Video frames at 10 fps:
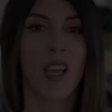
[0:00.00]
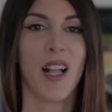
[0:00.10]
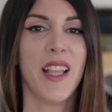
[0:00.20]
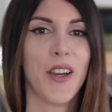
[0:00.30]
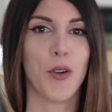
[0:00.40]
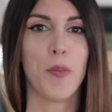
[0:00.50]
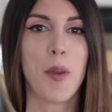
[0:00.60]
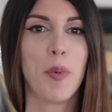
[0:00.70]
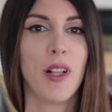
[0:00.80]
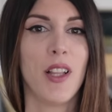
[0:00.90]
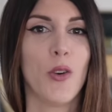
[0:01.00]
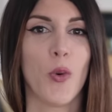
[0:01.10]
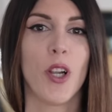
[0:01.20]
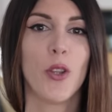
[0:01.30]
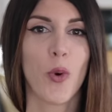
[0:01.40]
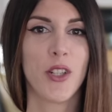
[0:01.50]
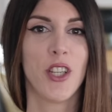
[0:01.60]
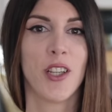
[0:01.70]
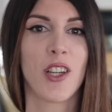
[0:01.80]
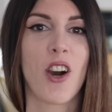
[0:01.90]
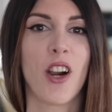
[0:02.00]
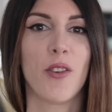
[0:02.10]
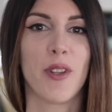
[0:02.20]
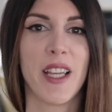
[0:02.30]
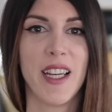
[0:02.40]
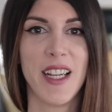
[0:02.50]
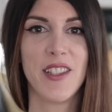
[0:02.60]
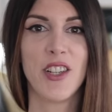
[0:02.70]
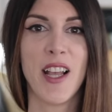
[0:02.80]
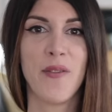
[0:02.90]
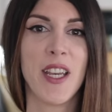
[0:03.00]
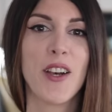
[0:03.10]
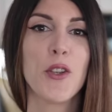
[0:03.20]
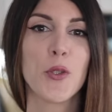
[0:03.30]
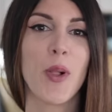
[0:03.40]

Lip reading: Hello, people of the world watching car-related internet videos.